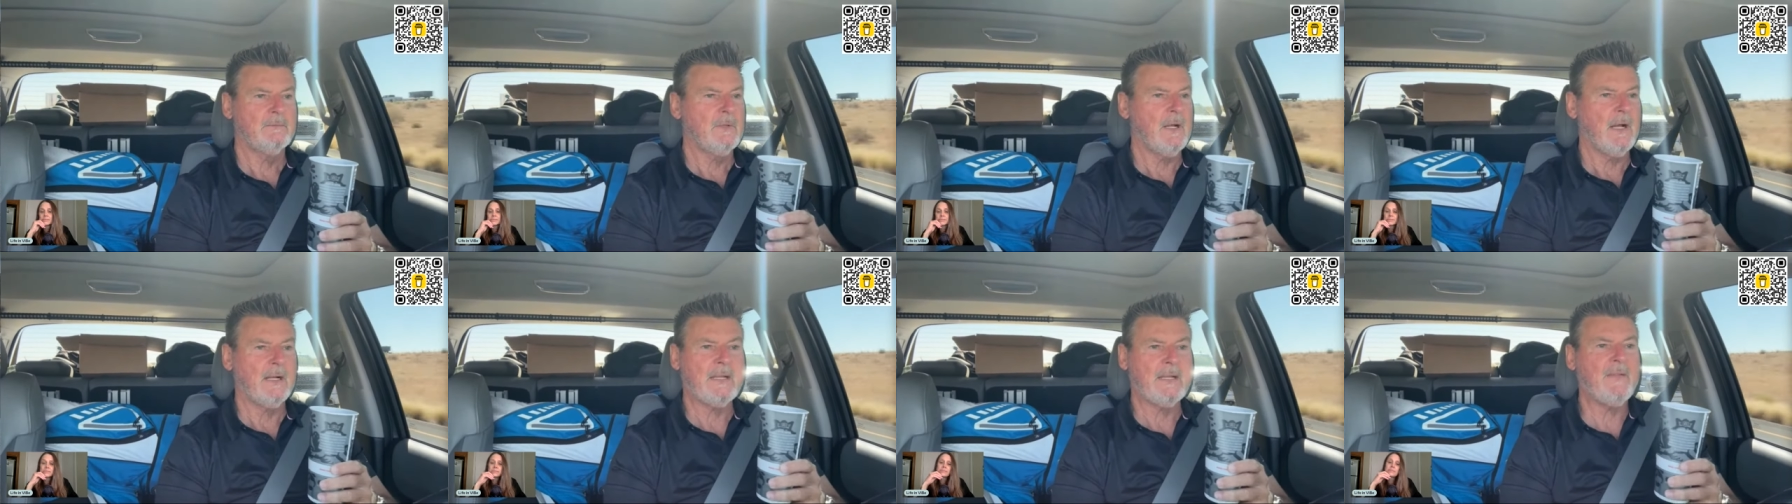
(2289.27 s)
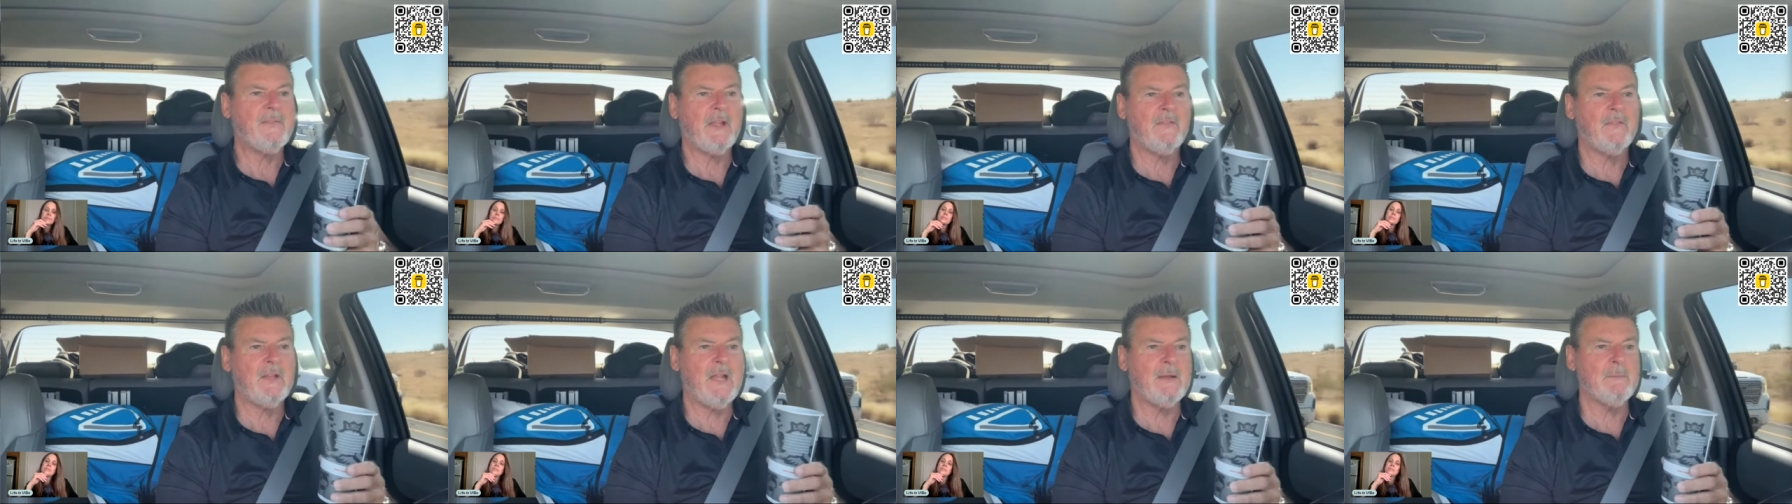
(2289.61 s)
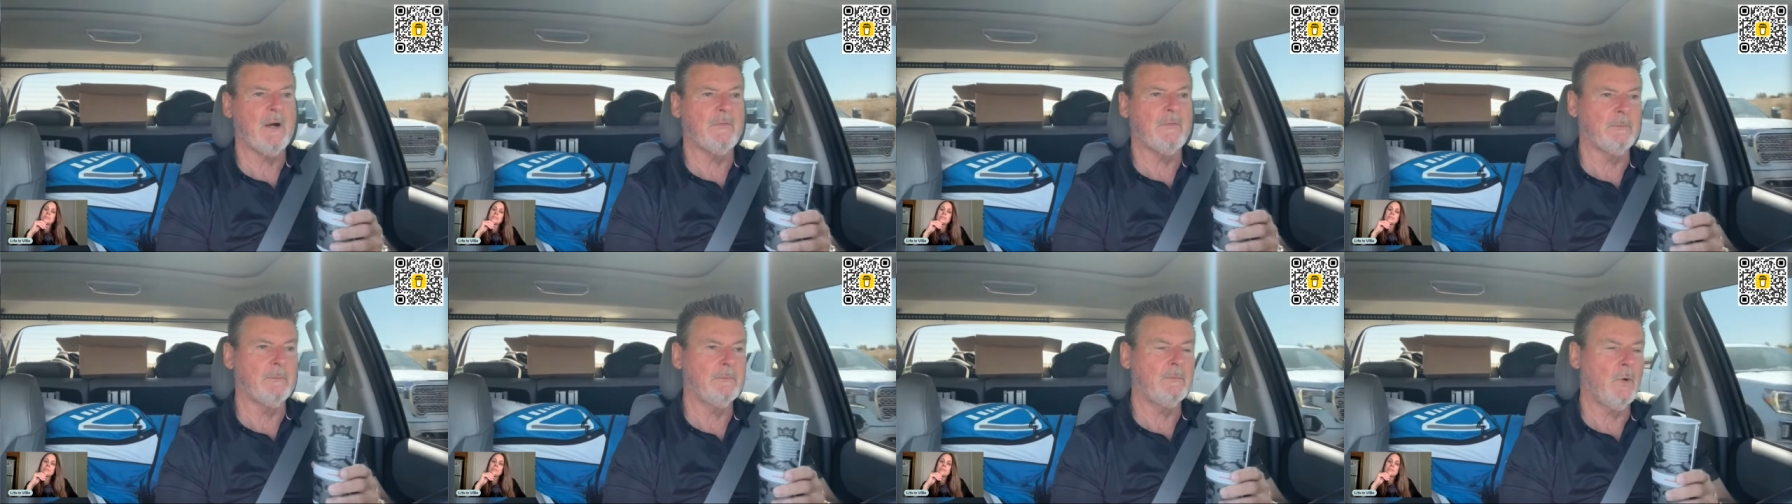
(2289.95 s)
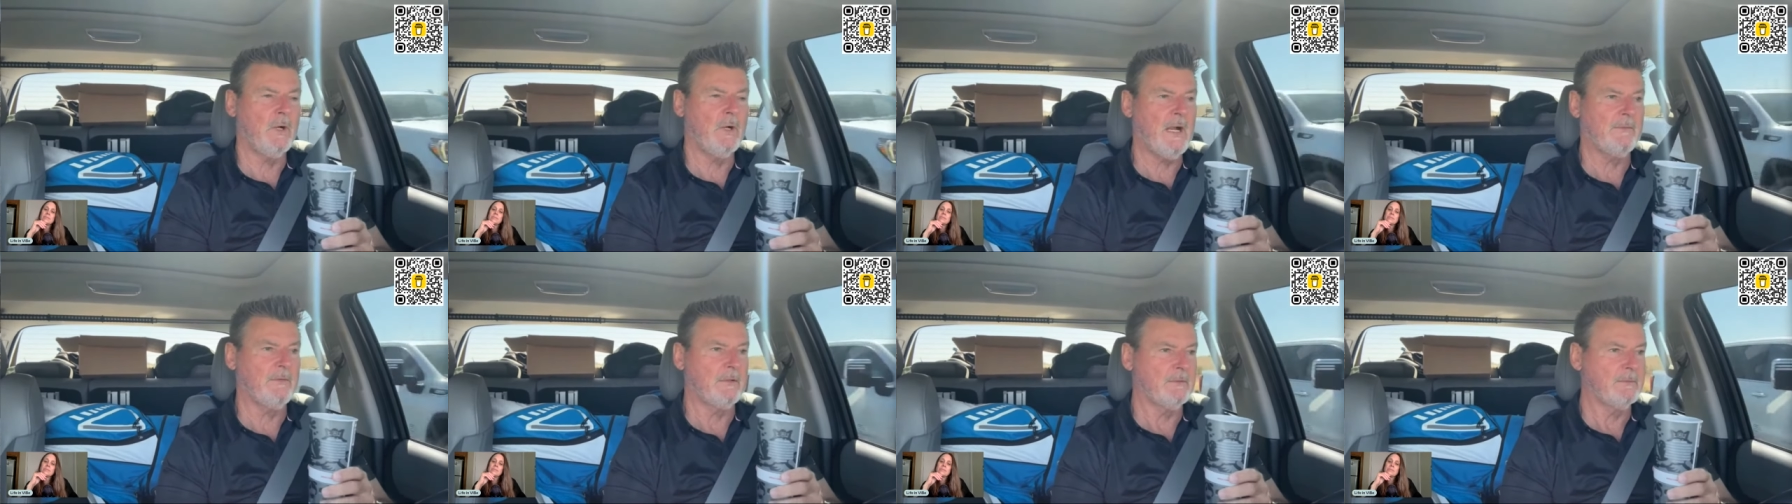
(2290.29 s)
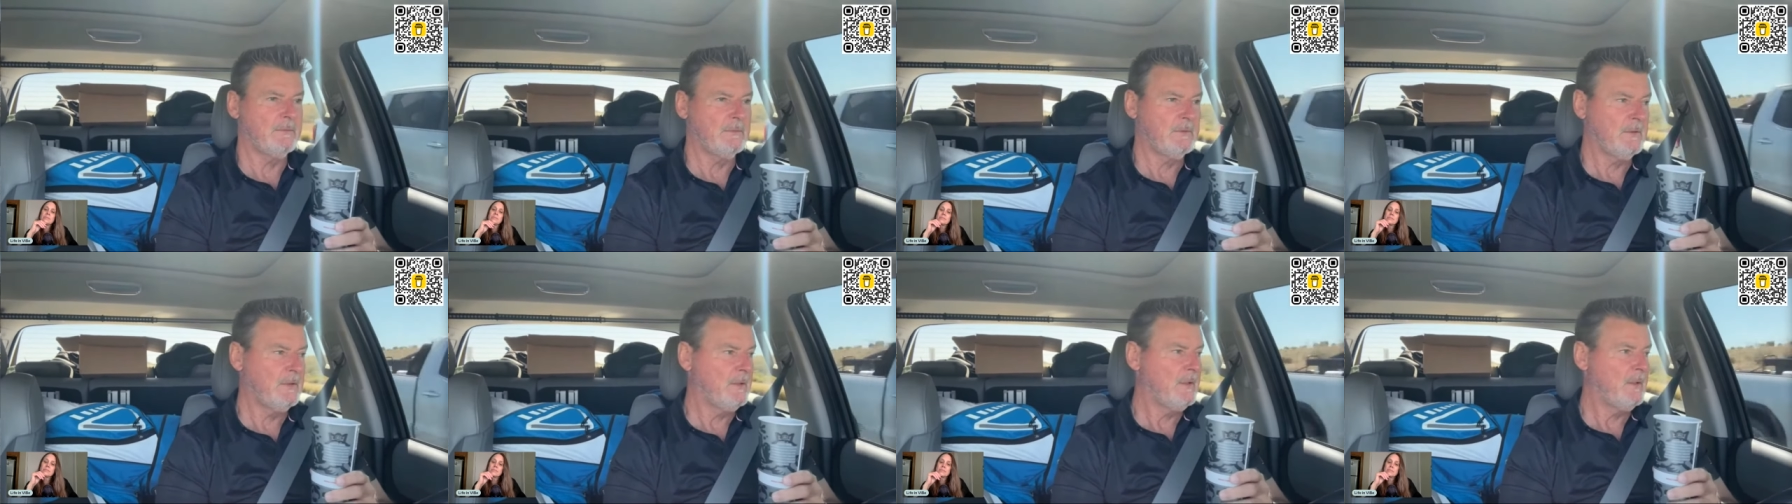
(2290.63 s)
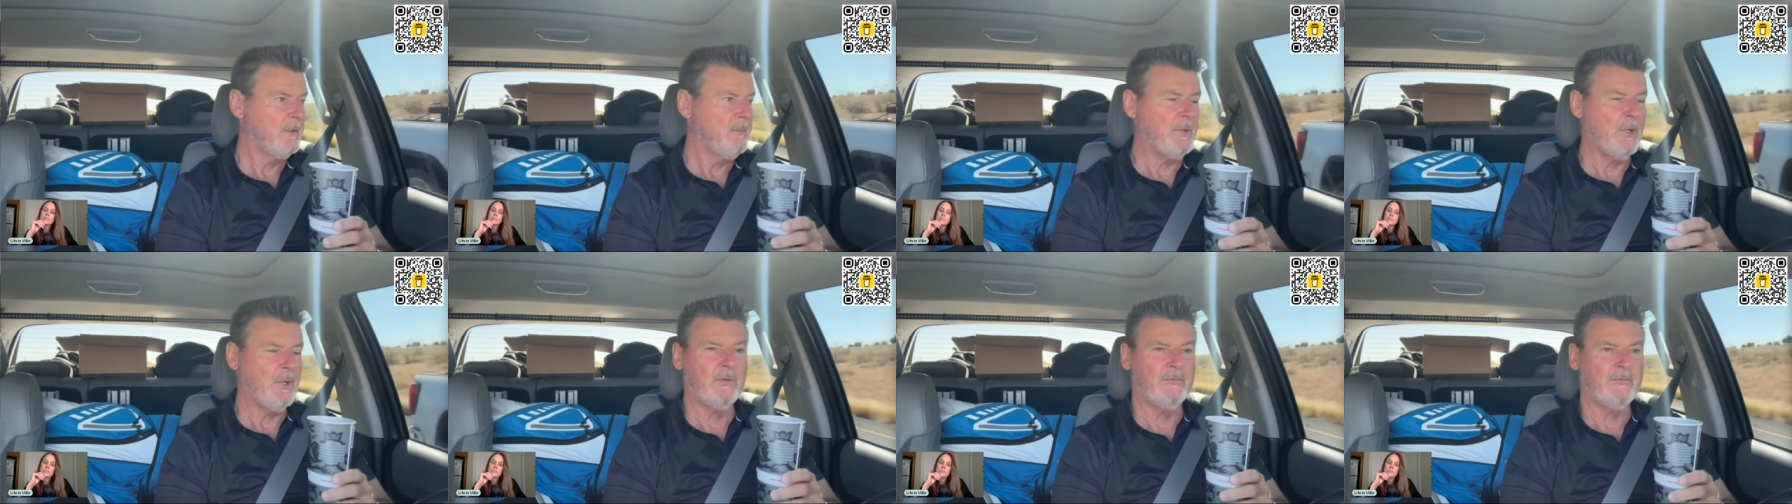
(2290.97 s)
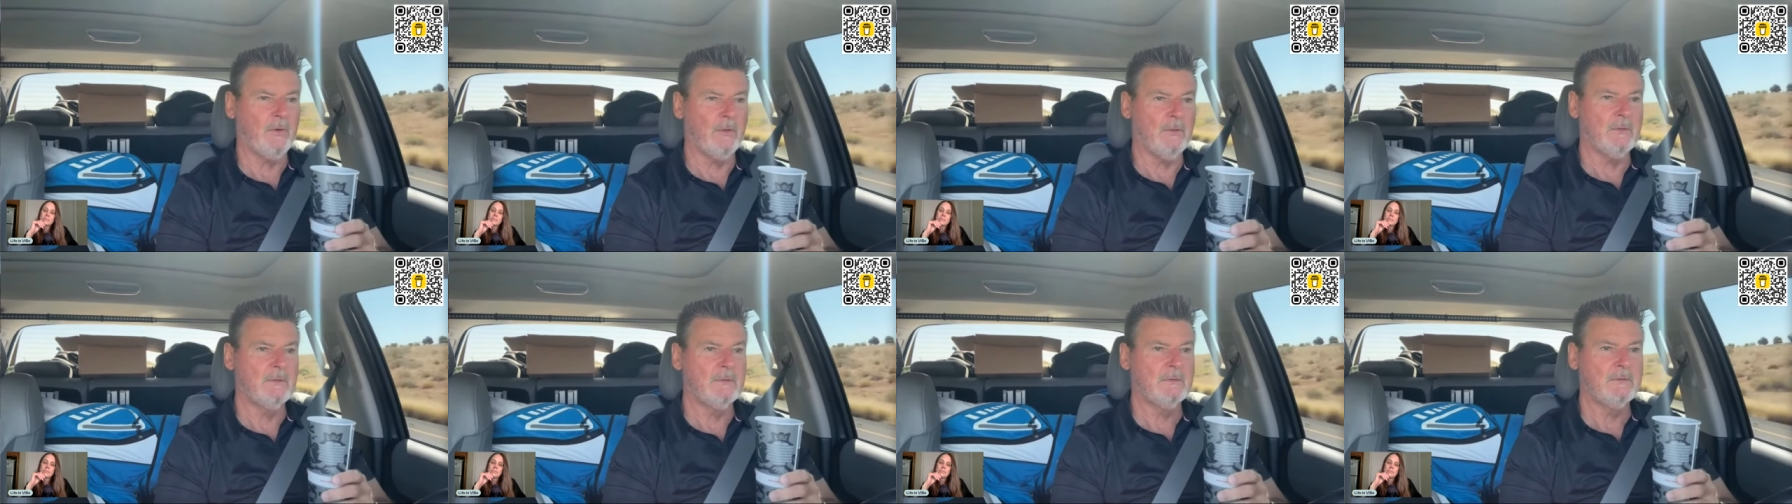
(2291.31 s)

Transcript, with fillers: I can't think of the name of them. Whatever. Mm-hmm. Beautiful.